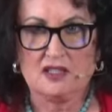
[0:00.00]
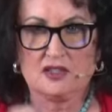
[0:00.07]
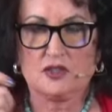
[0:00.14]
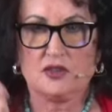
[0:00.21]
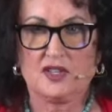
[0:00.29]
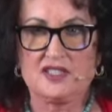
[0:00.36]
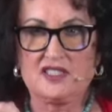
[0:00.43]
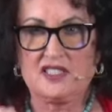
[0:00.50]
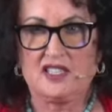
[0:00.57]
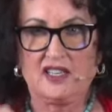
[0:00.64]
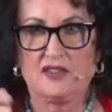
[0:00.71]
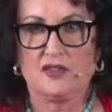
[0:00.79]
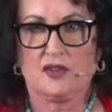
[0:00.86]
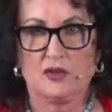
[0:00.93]
trusting
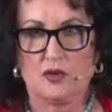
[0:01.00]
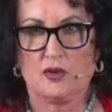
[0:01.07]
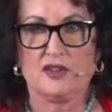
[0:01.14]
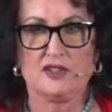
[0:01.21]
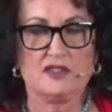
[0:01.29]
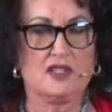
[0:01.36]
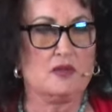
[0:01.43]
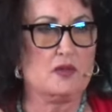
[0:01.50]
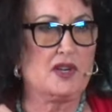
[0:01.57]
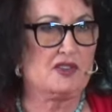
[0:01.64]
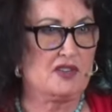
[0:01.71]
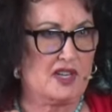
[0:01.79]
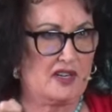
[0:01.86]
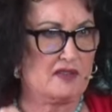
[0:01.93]
in the Lord and we
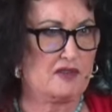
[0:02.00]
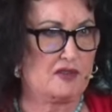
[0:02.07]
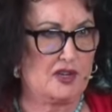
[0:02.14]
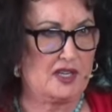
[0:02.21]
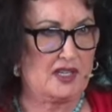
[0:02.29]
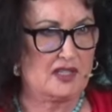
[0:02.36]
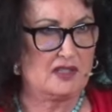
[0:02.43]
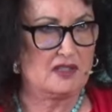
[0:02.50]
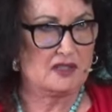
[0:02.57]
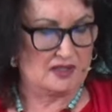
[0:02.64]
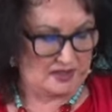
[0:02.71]
are not afraid.